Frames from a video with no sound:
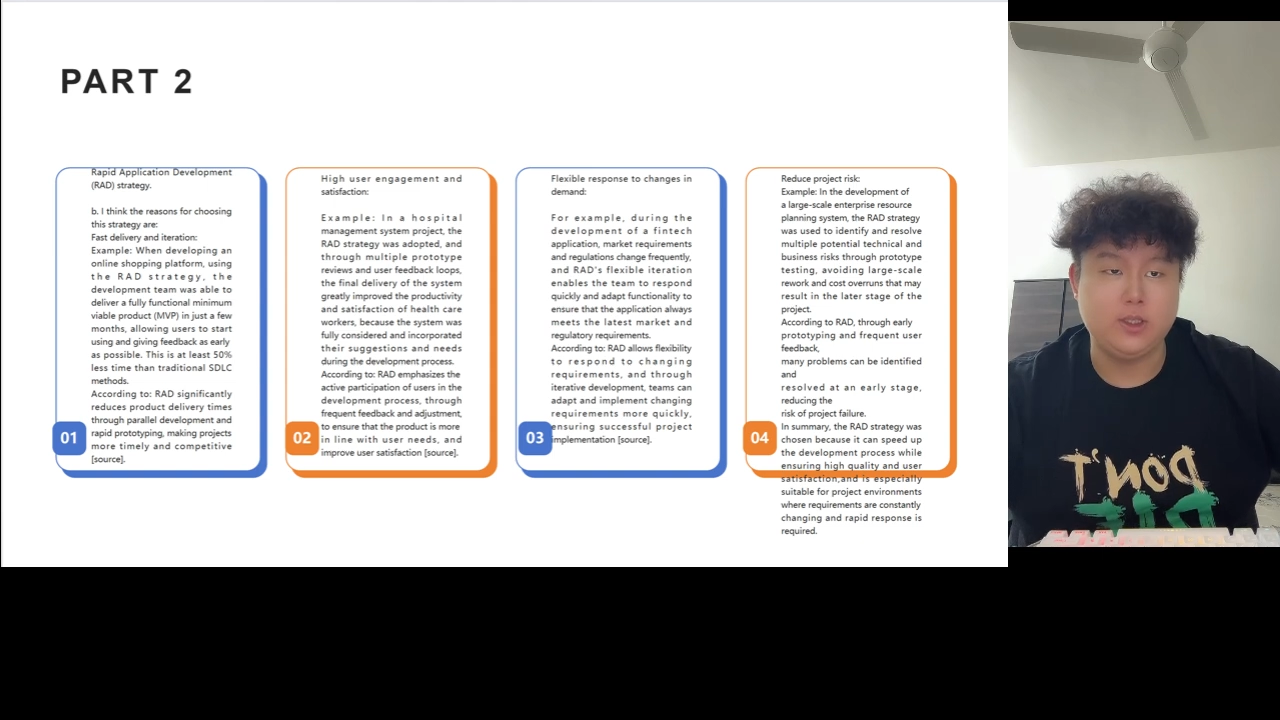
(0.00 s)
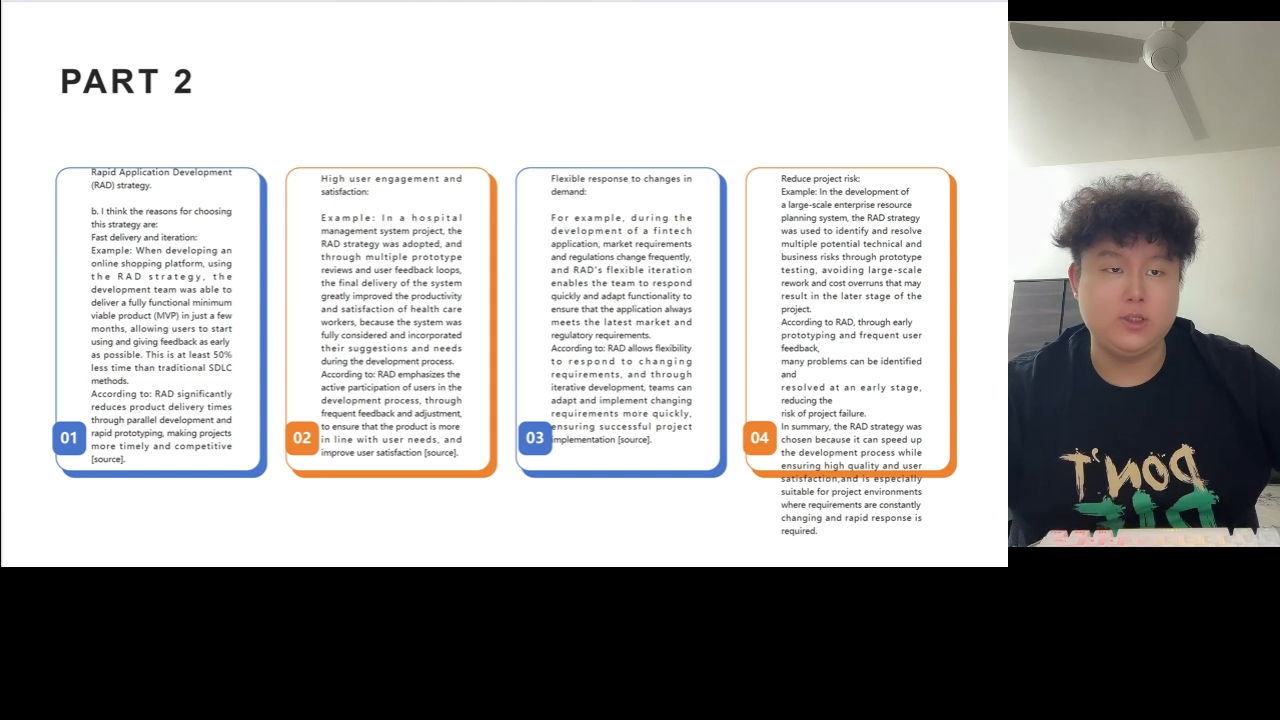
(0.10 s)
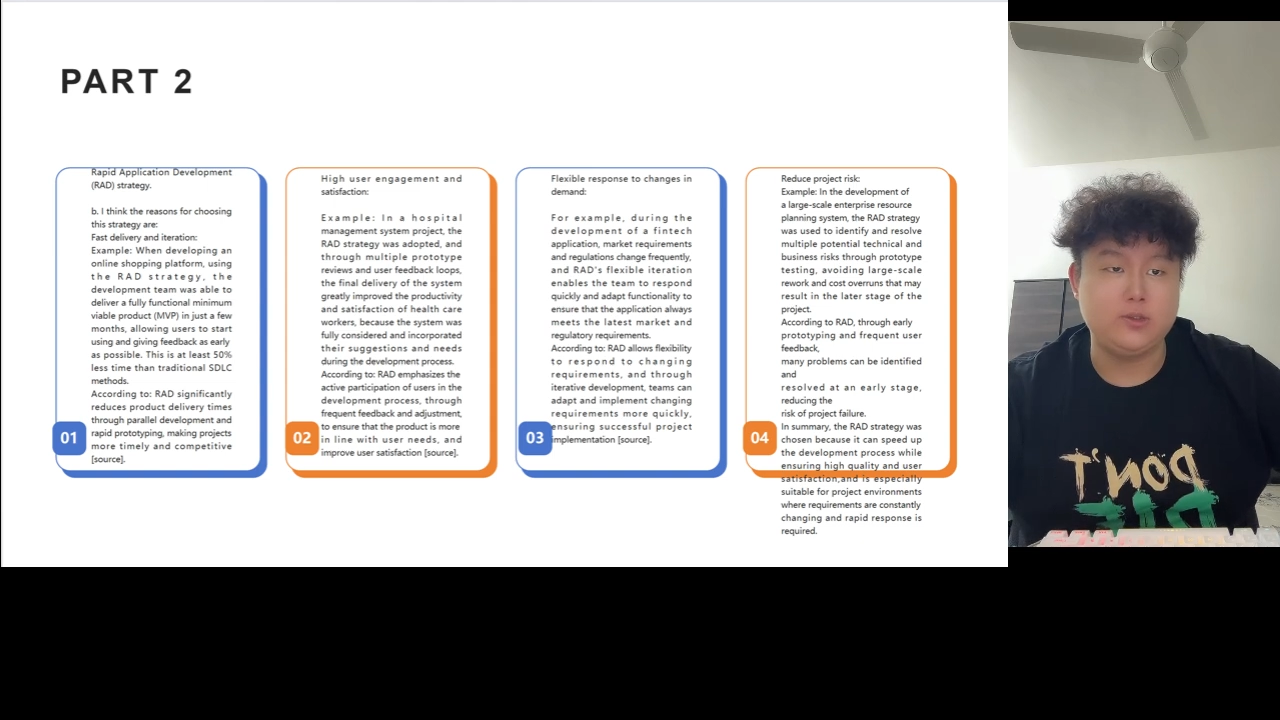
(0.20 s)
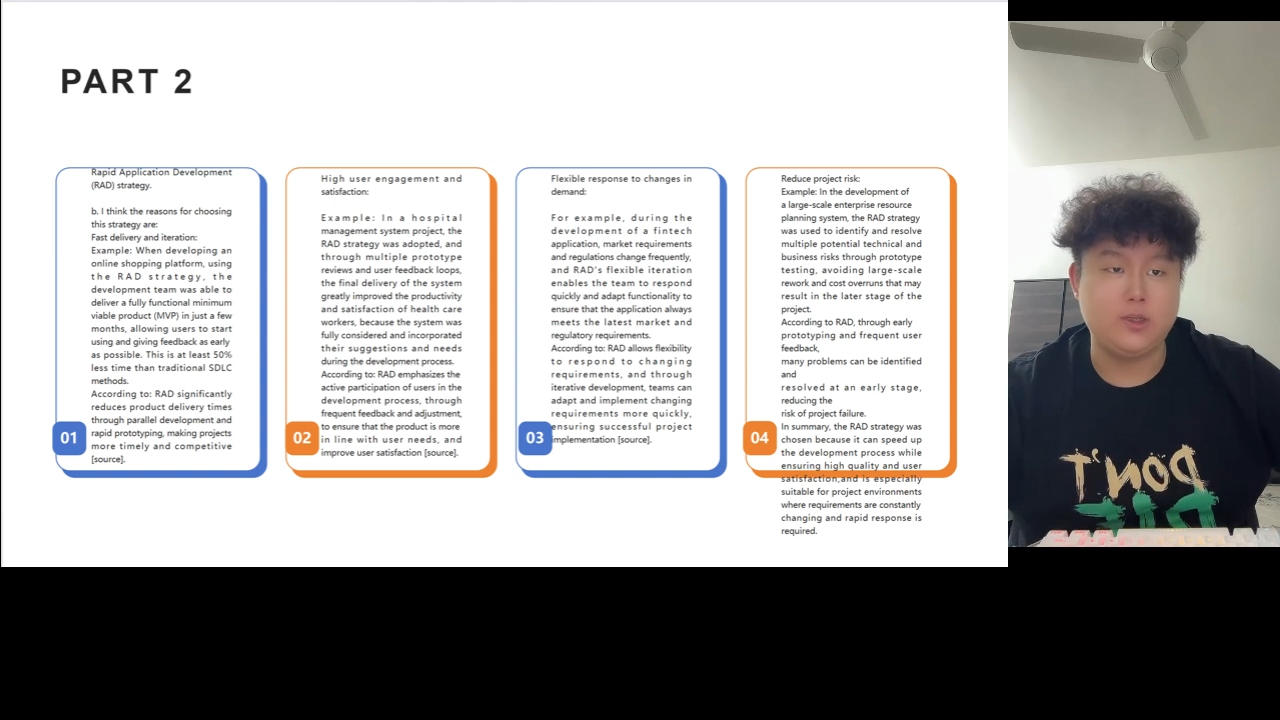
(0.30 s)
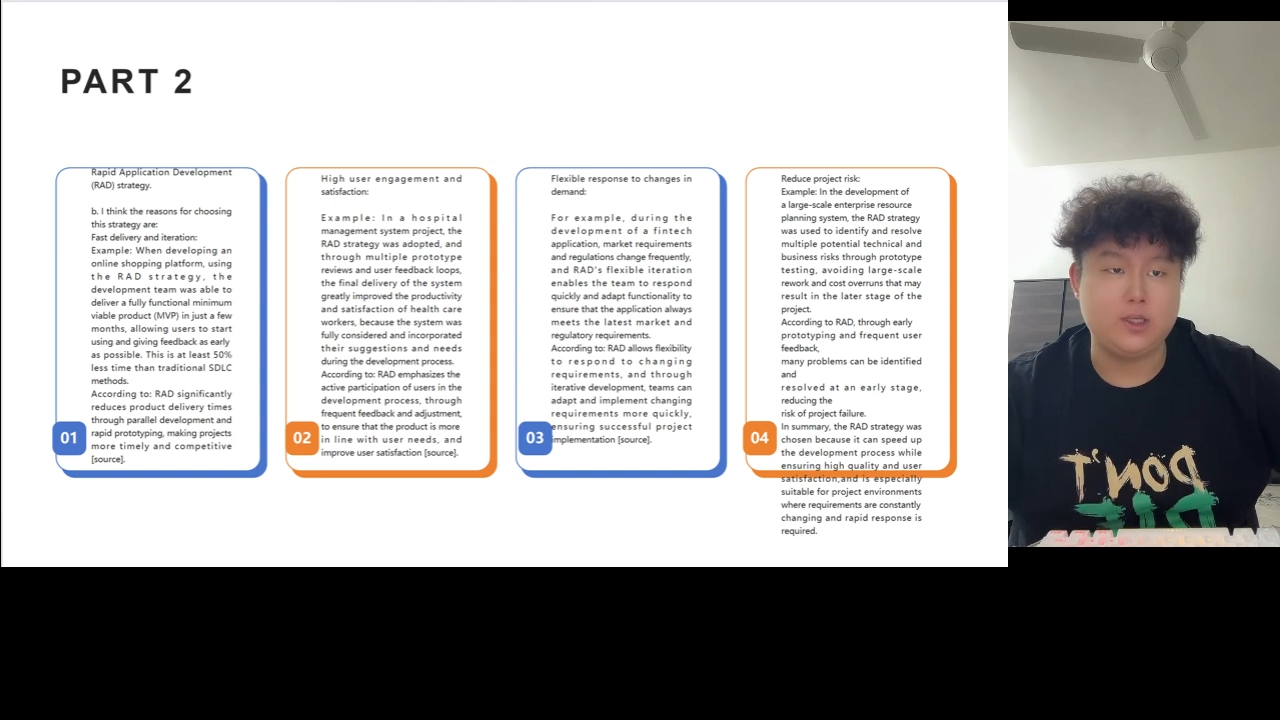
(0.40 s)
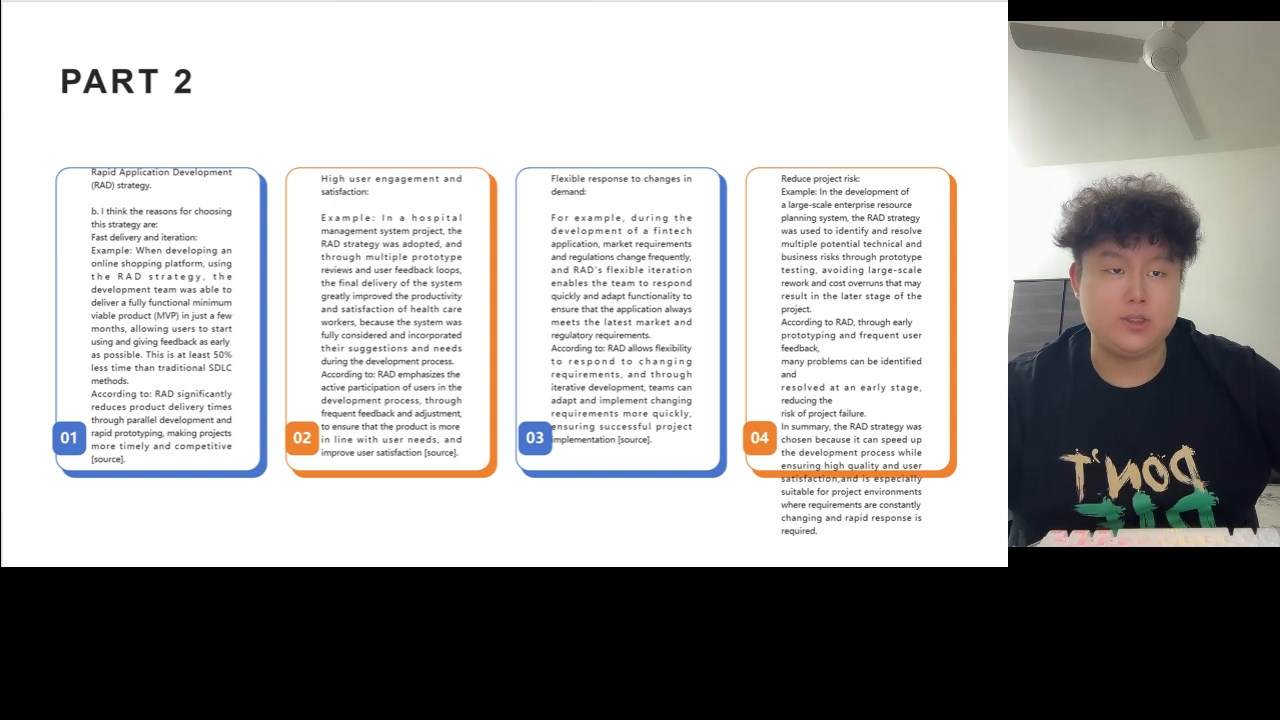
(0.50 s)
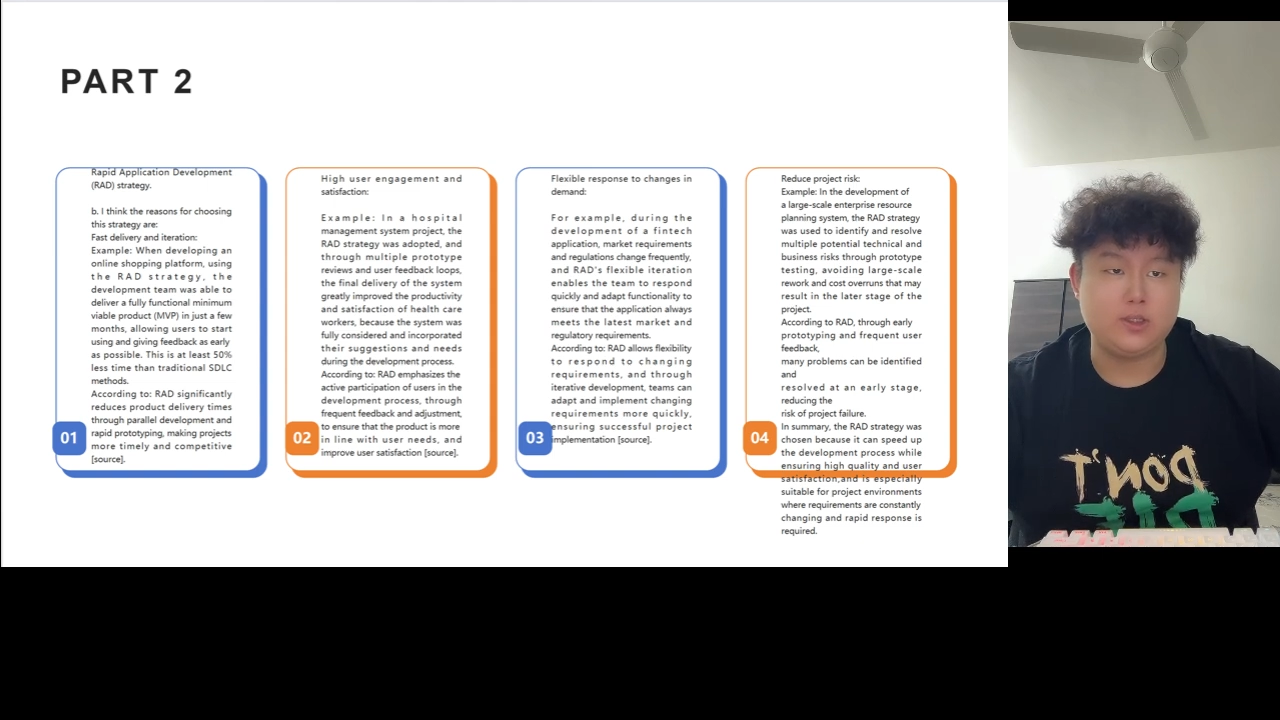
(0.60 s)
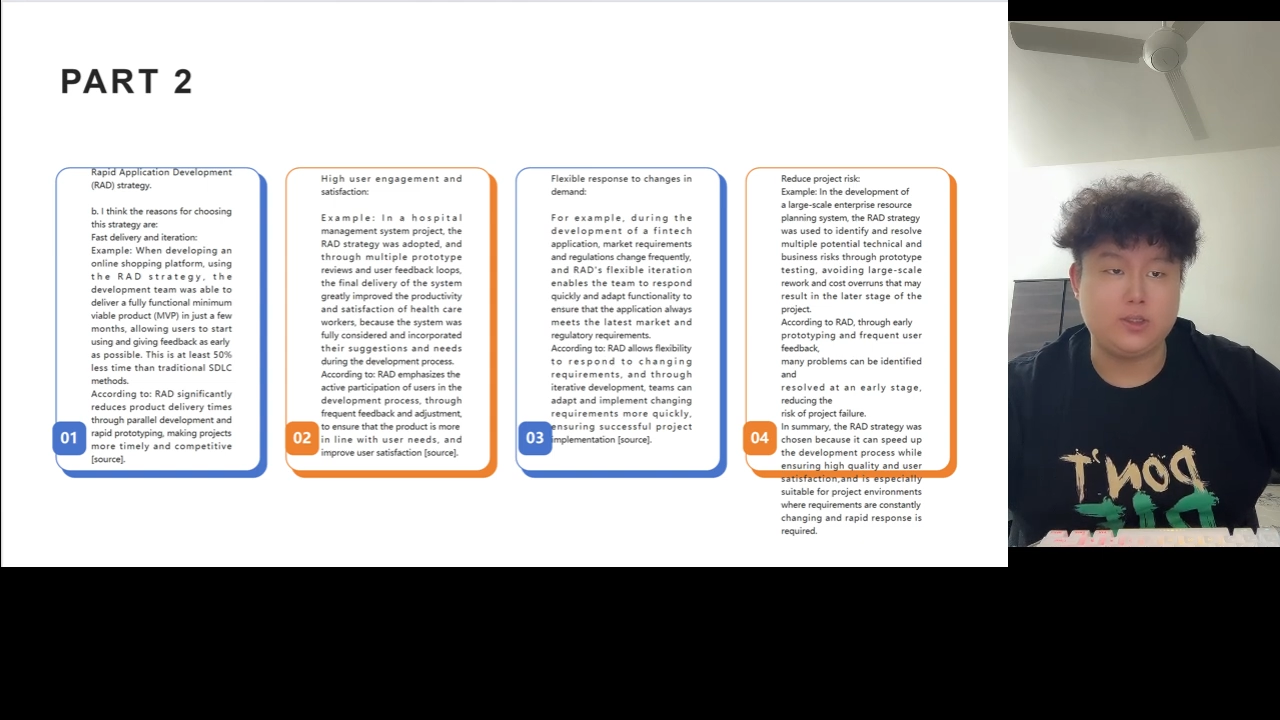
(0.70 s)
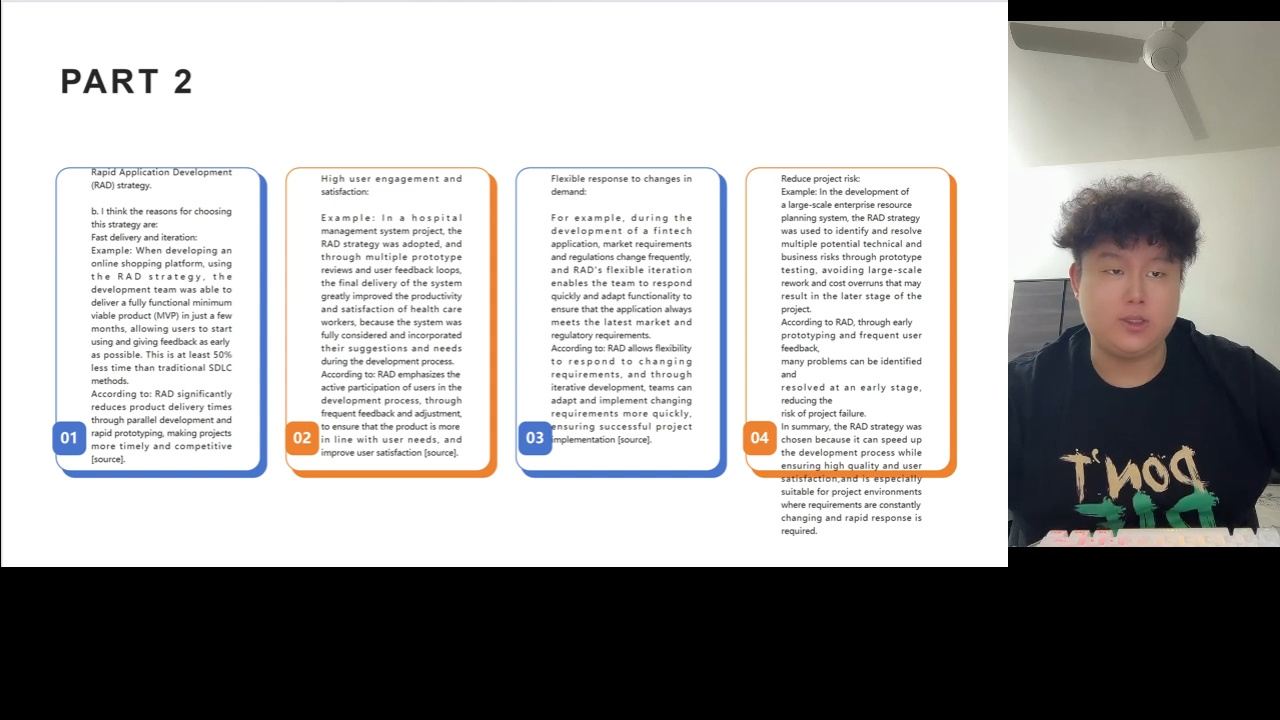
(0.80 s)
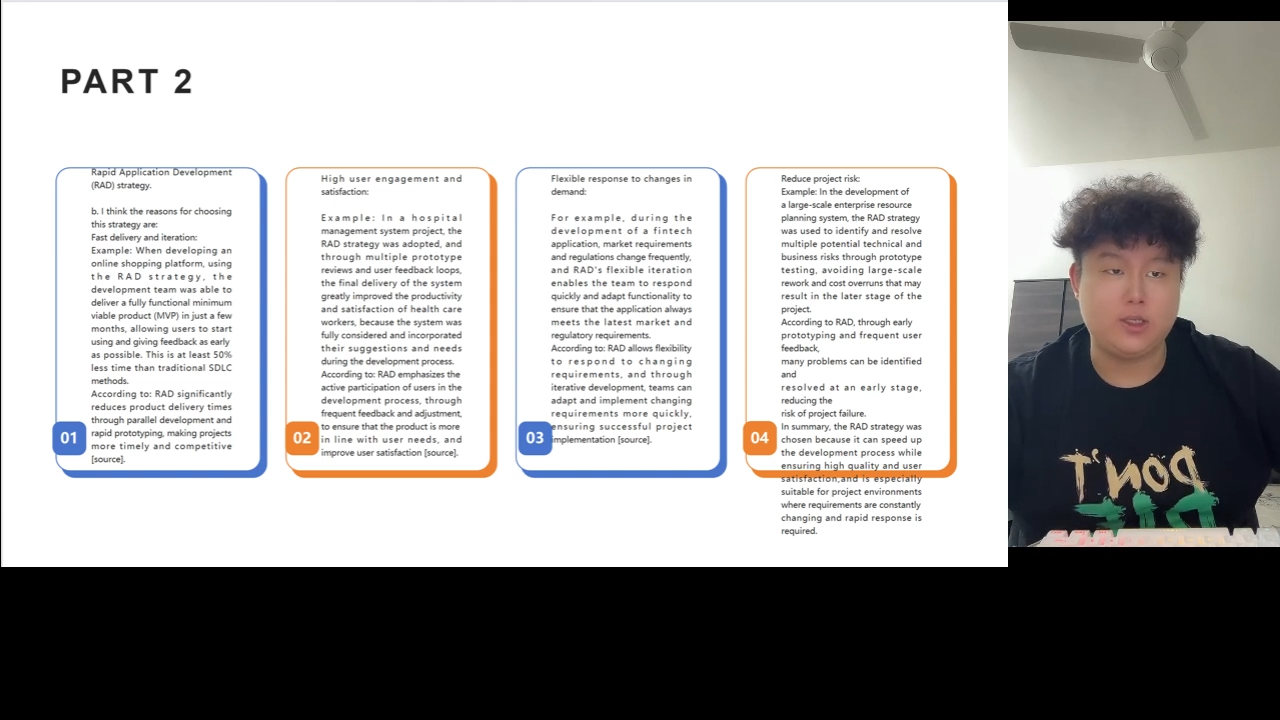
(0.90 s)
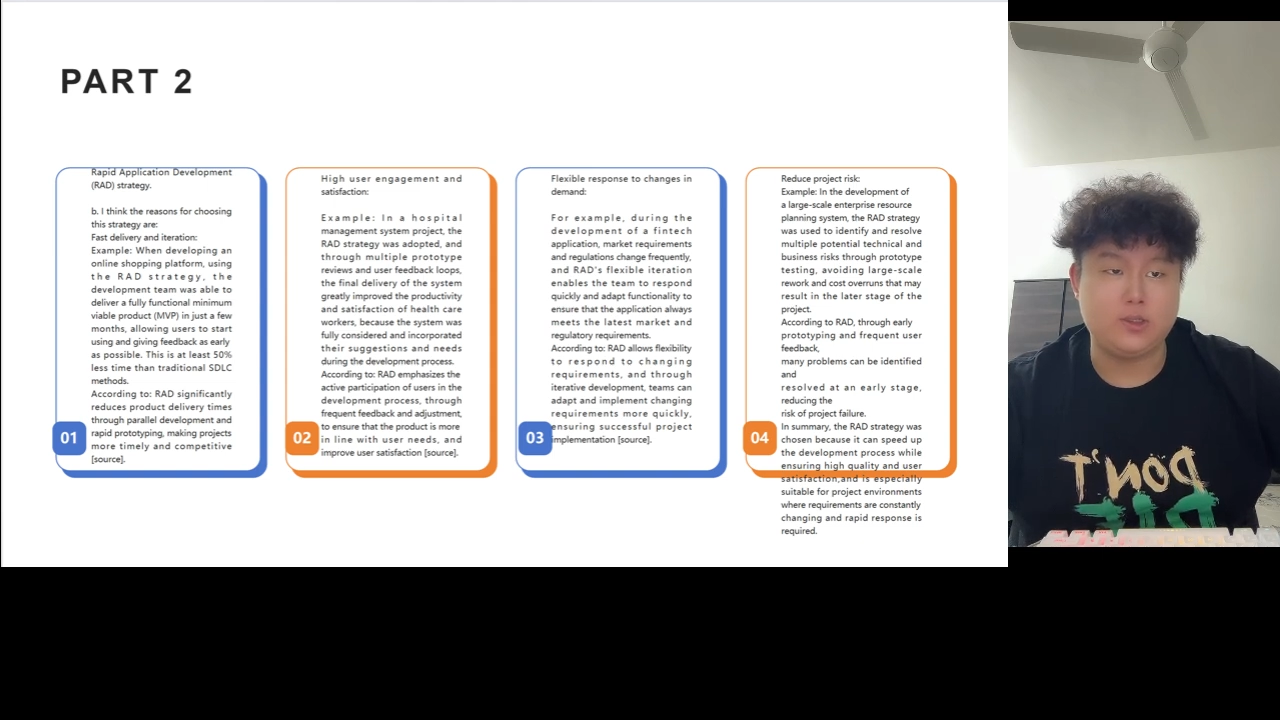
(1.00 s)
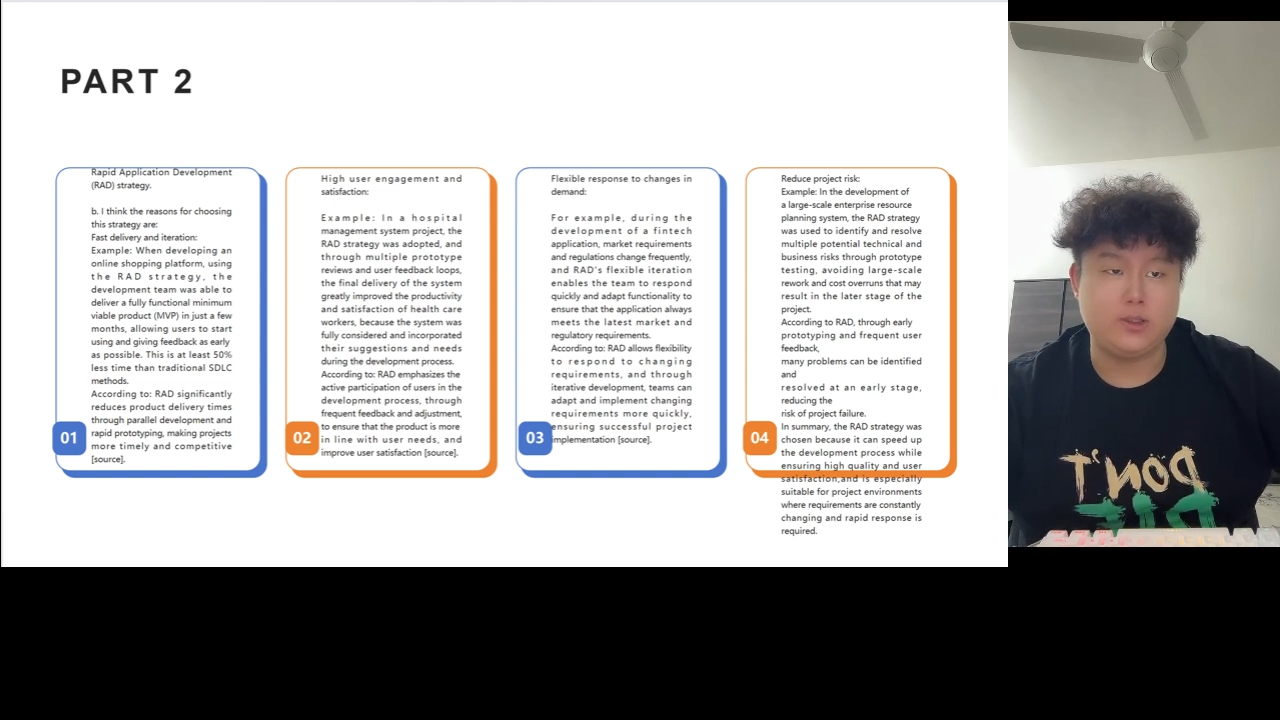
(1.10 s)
to ensure that